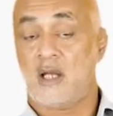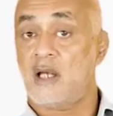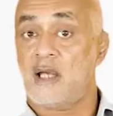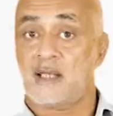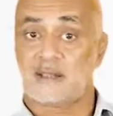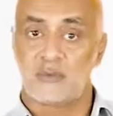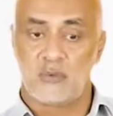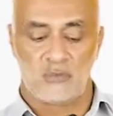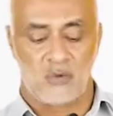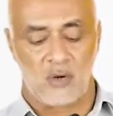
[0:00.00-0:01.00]
Let's
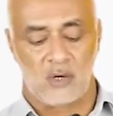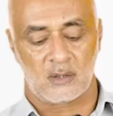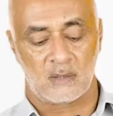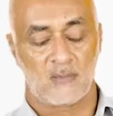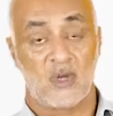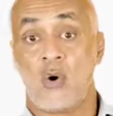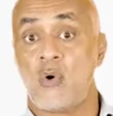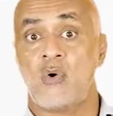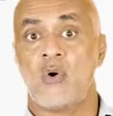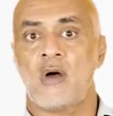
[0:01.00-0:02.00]
move on.
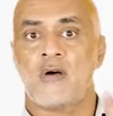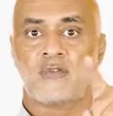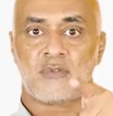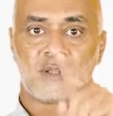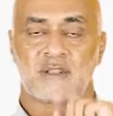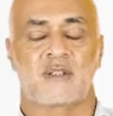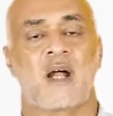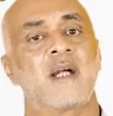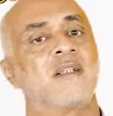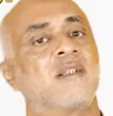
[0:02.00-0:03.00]
Oh, first
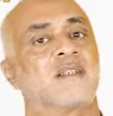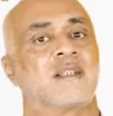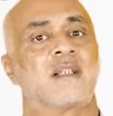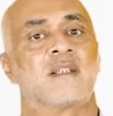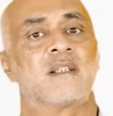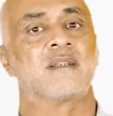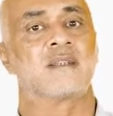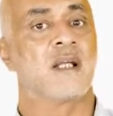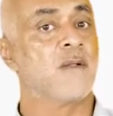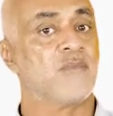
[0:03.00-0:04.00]
write this
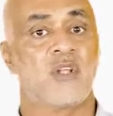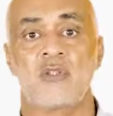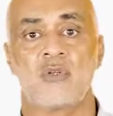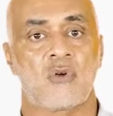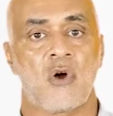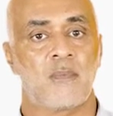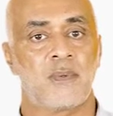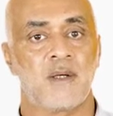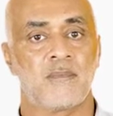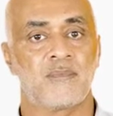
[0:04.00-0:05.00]
sentence in your
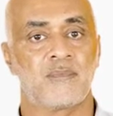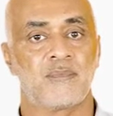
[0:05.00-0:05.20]
copy.